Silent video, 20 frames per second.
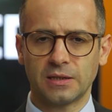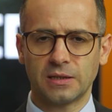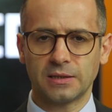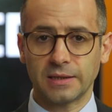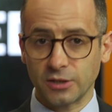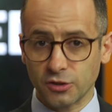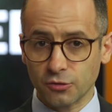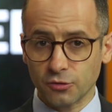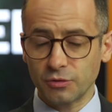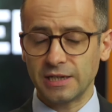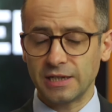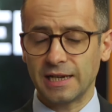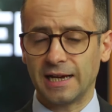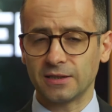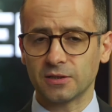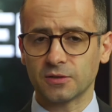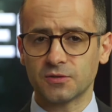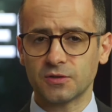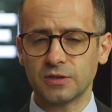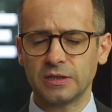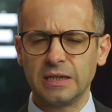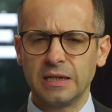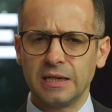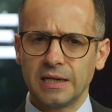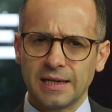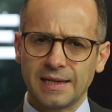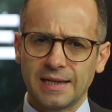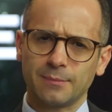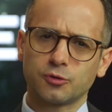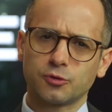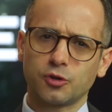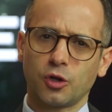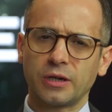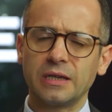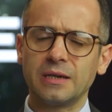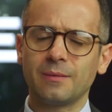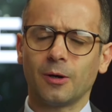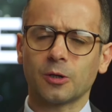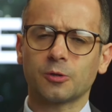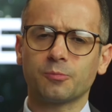That's a reality. And I'm talking
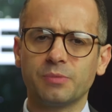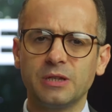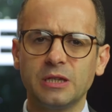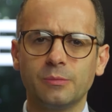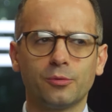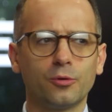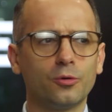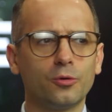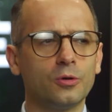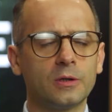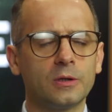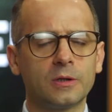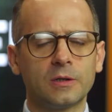about people